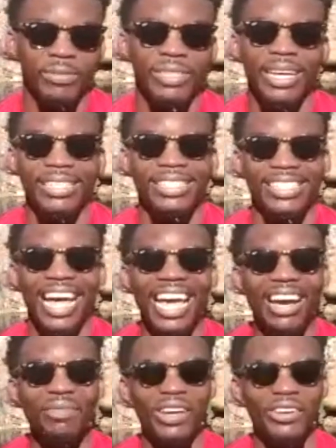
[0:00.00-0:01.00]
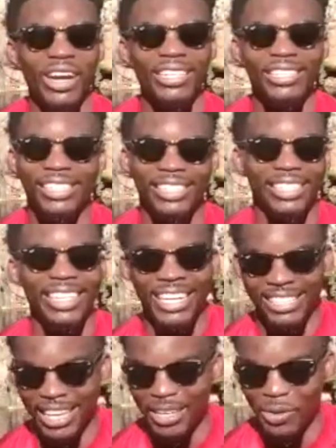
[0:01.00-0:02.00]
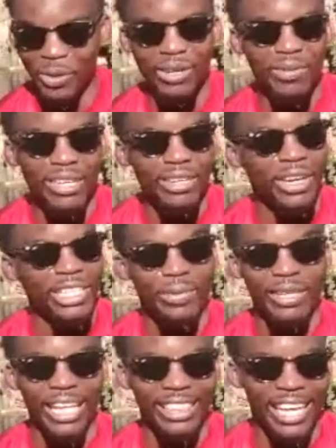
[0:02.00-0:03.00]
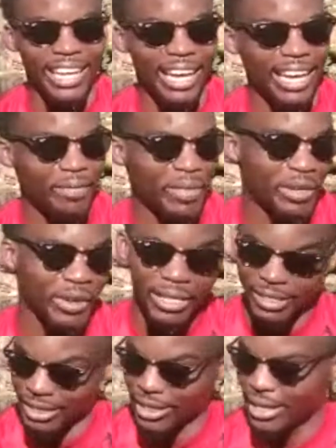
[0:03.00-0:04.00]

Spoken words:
Yes, I am the Grinch. Yes, I don't want to be the Grinch, but I think I am the Grinch.